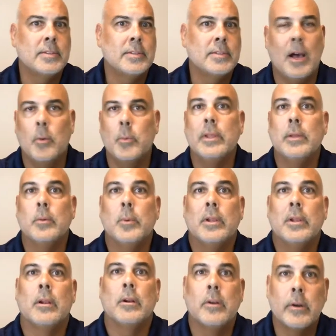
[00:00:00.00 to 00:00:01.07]
is how we, we
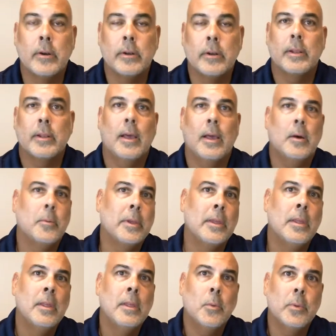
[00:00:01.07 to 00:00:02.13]
learn and how we
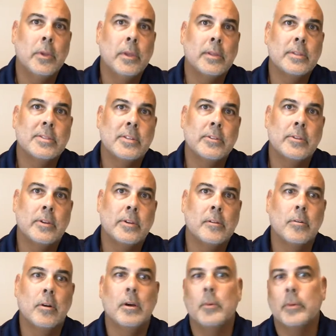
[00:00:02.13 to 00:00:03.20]
we continue to
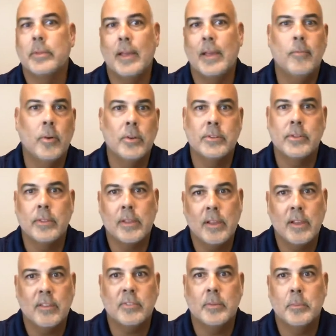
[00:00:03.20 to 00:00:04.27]
grow with that voice of the
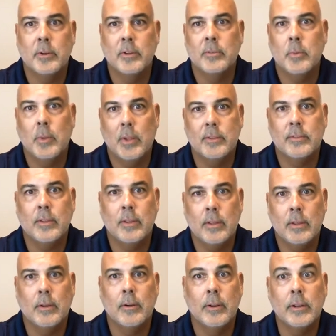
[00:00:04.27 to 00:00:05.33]
customer as well as uh,
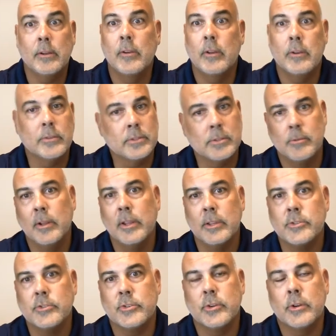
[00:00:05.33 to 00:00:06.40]
our integrators to really
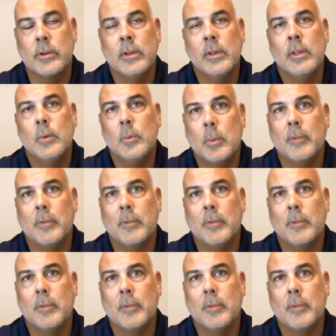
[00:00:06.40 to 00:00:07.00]
ensure we're